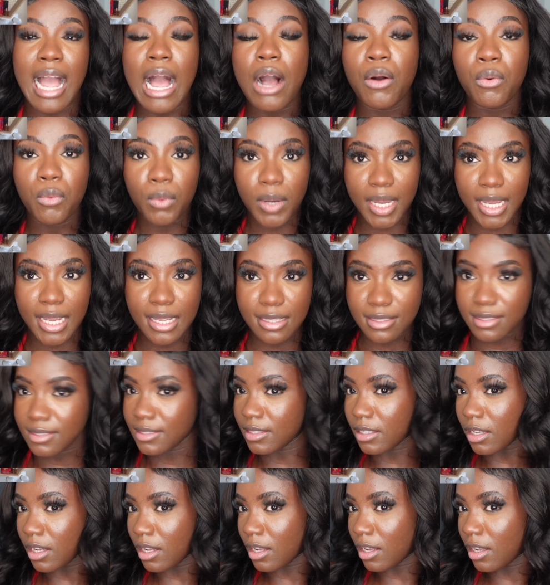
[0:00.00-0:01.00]
outweighs
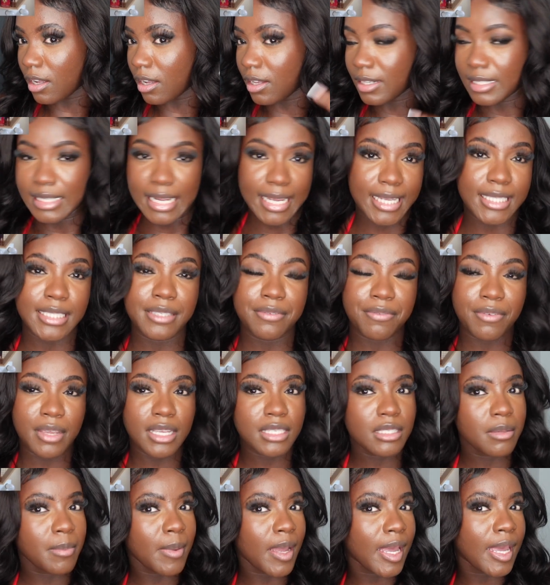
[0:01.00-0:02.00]
the negative
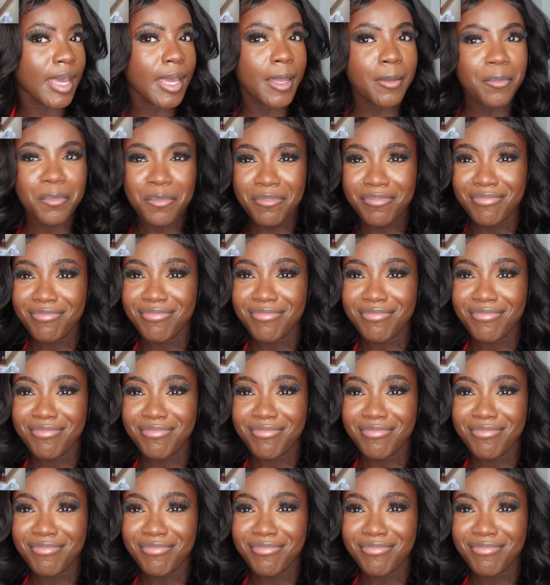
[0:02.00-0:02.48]
things about it.